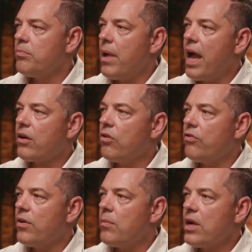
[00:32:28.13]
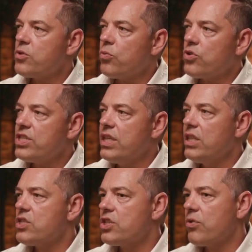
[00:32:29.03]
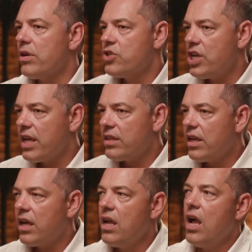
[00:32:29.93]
back of a much more sinister agenda,